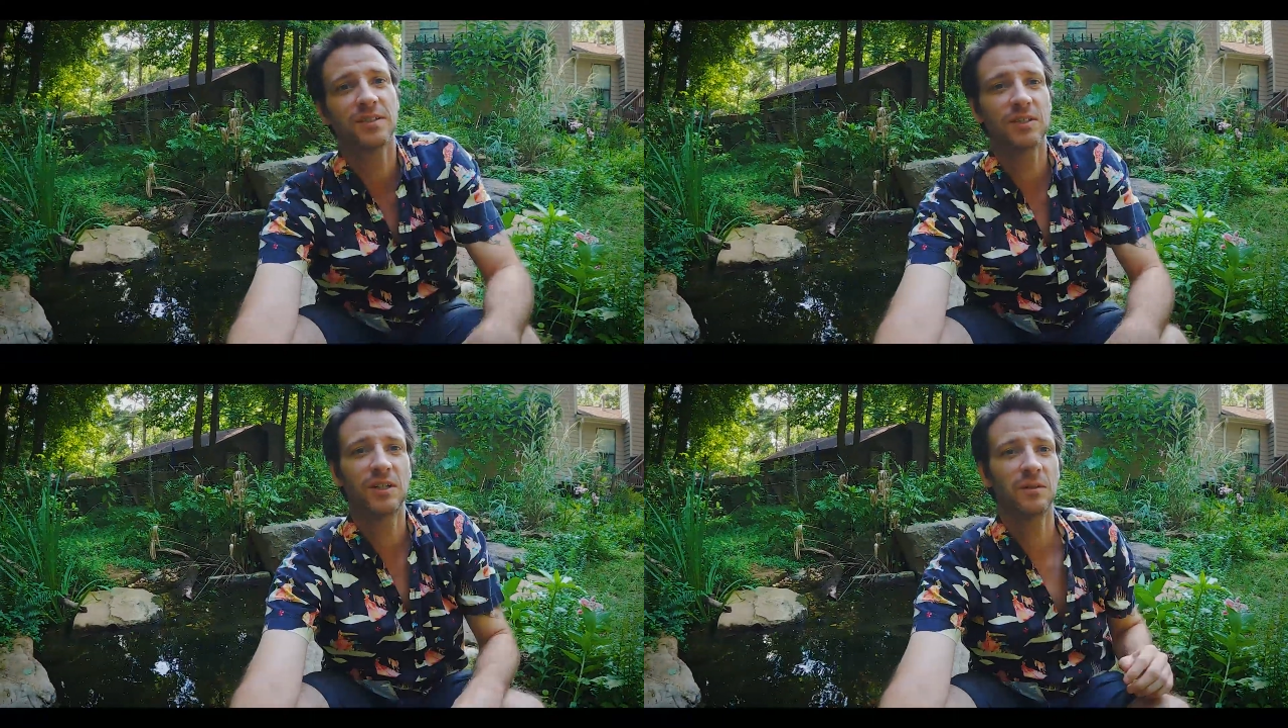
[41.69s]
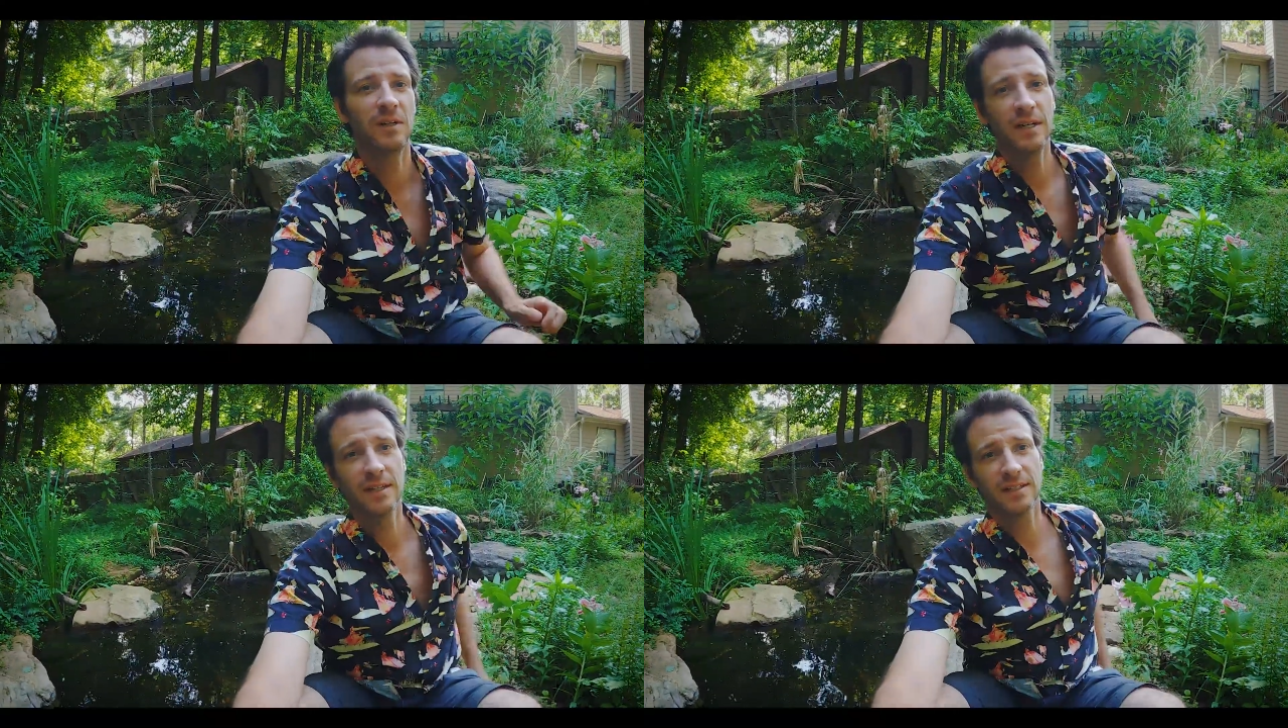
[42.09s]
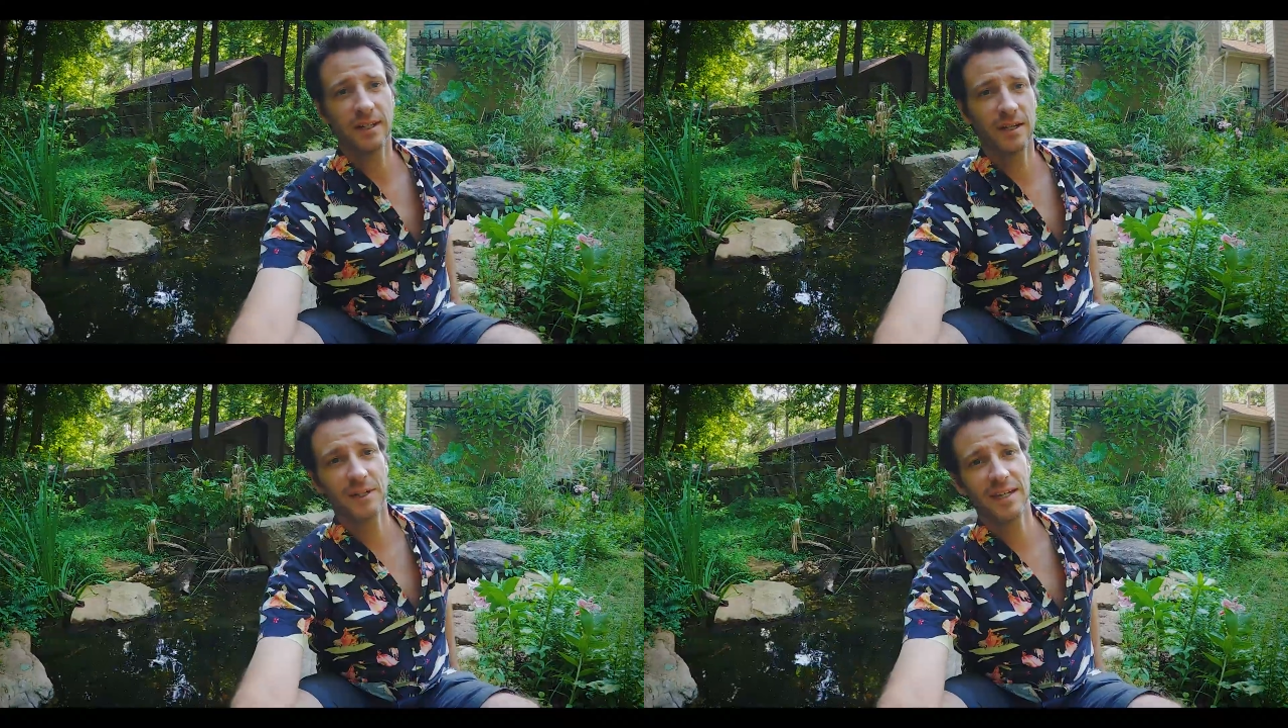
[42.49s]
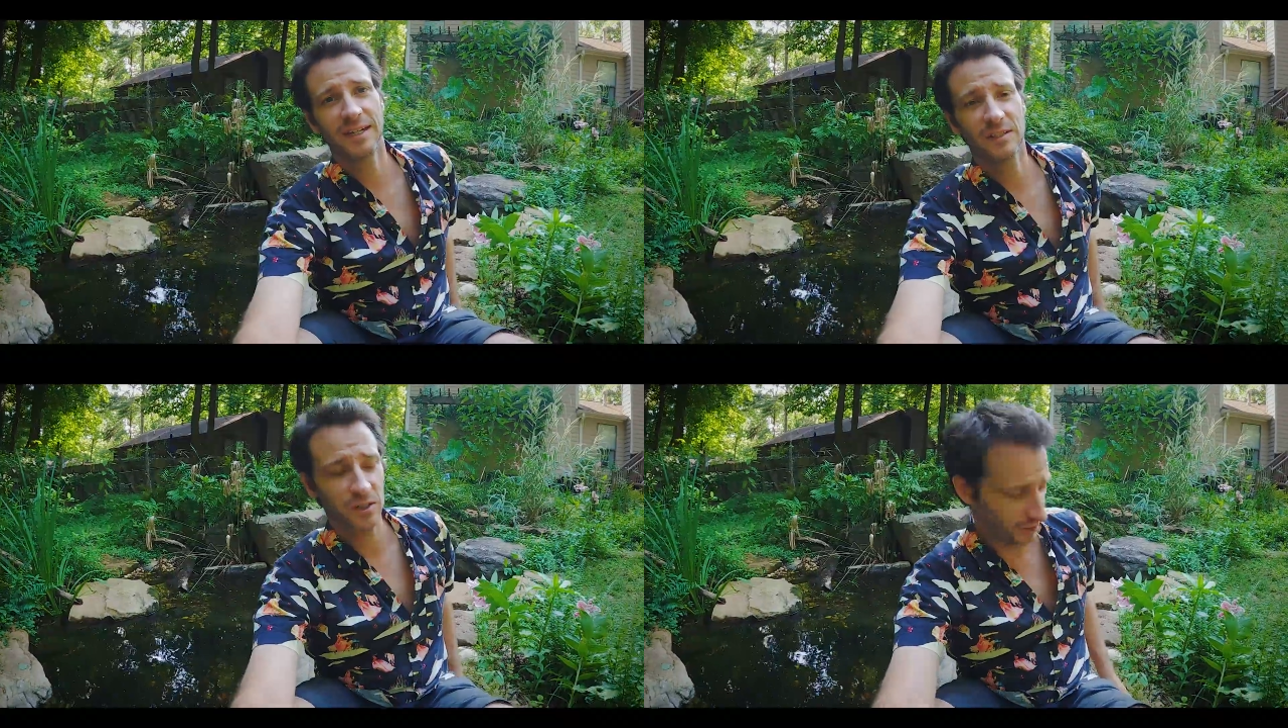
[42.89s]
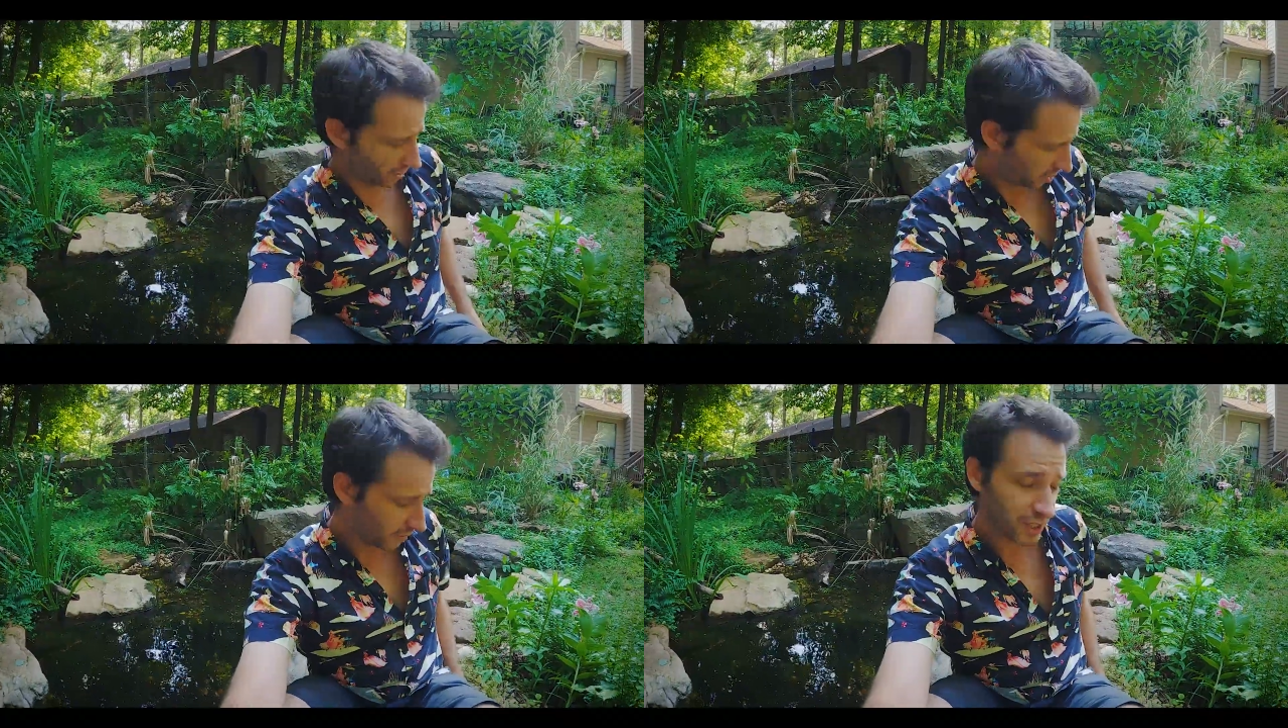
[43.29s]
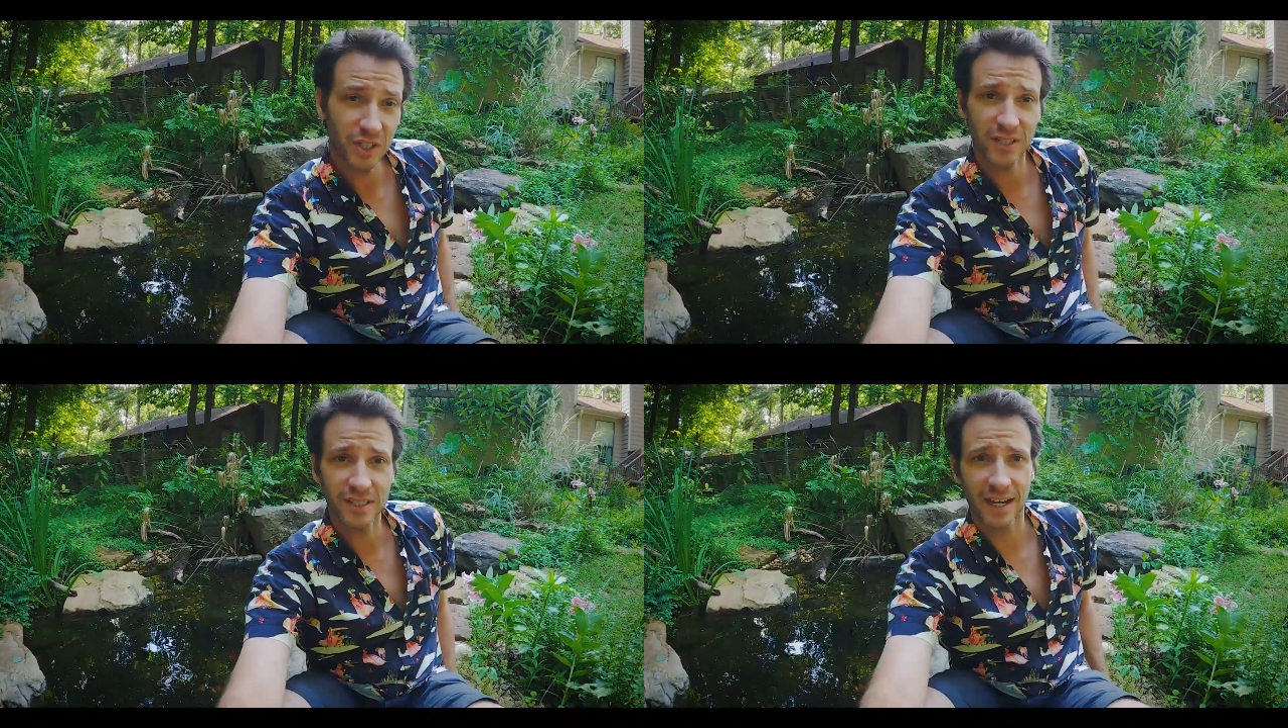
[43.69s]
so today I'm gonna answer your questions.